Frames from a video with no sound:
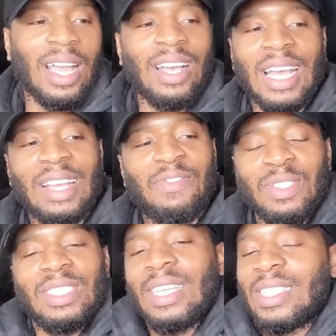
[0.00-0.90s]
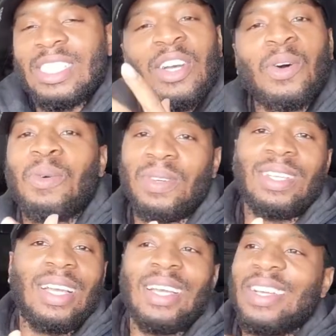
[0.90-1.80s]
I just don't.
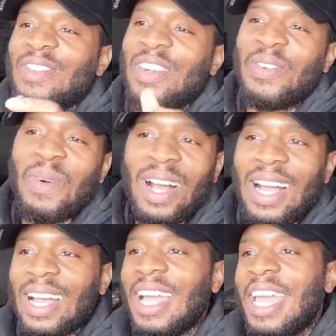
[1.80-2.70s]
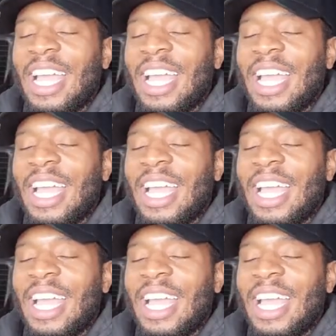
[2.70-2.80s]
I don't know why.